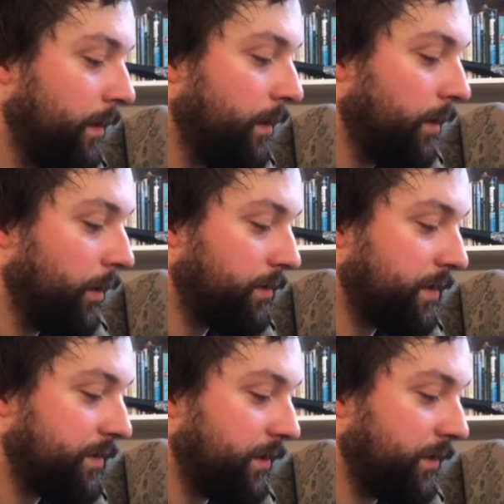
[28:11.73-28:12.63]

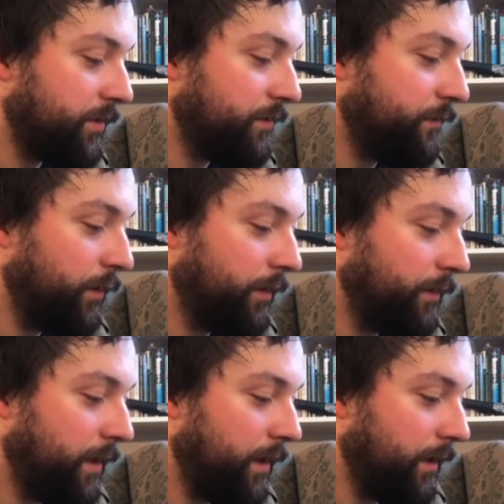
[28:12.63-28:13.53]
Odysseus, full of
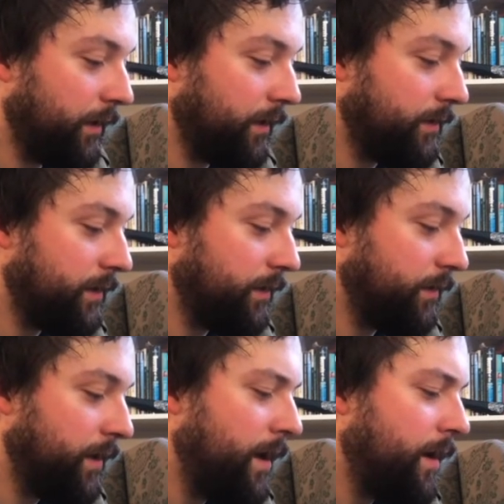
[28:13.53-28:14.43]
cunning,
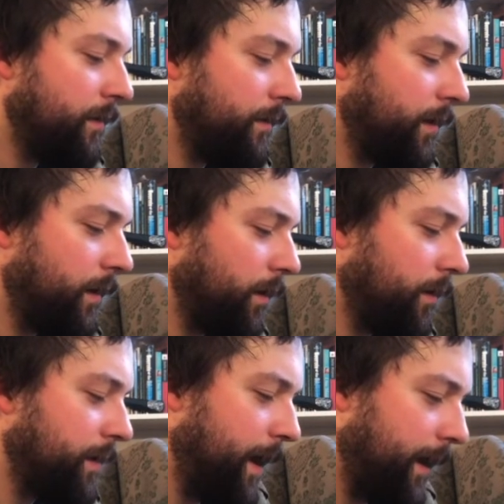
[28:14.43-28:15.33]
continued, "Then are
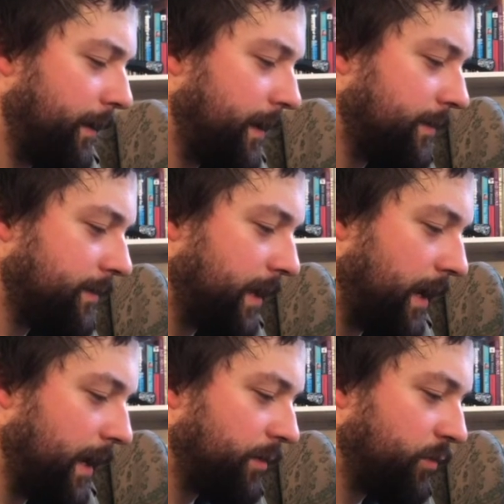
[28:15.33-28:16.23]
the allies
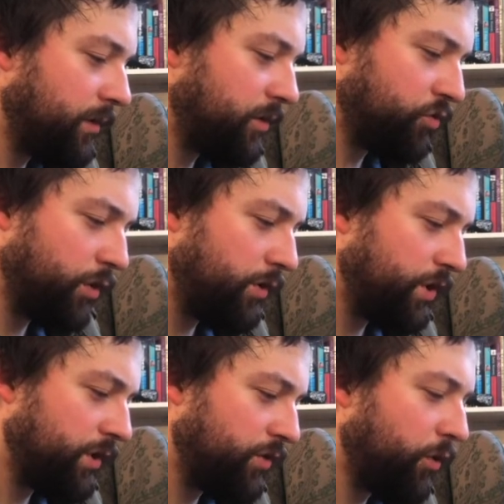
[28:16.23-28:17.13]
camped with the
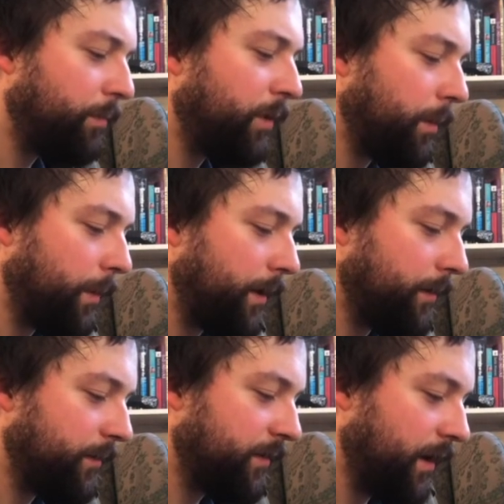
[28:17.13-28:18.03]
Trojans or apart by
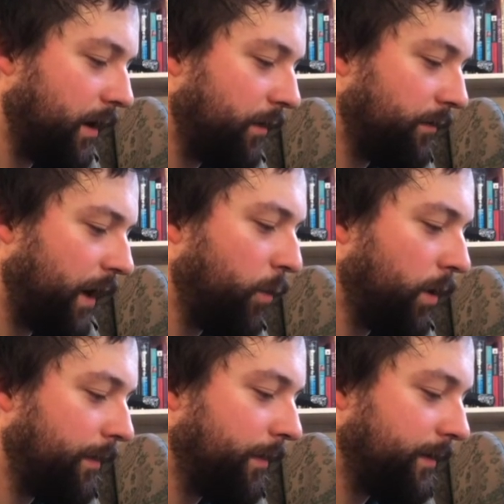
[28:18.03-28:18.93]
themselves? I
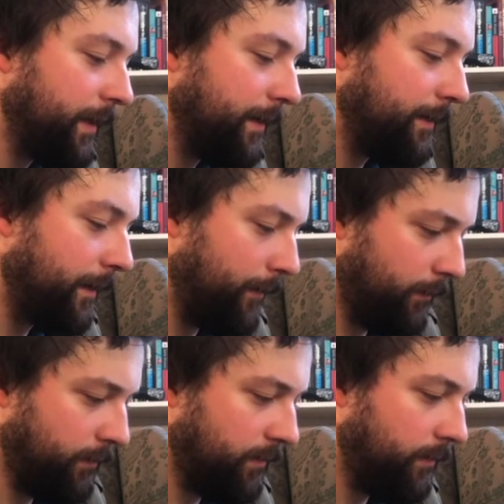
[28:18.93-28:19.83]
want the
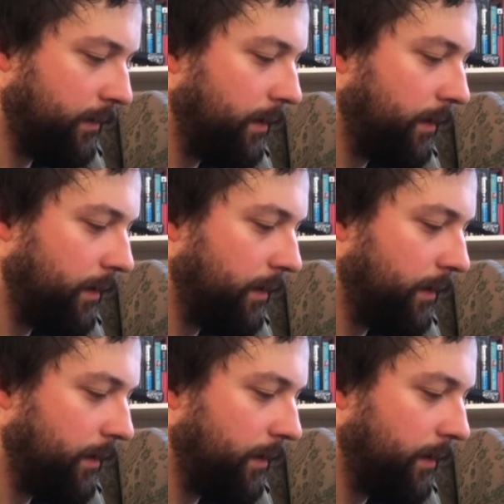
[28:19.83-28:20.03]
details."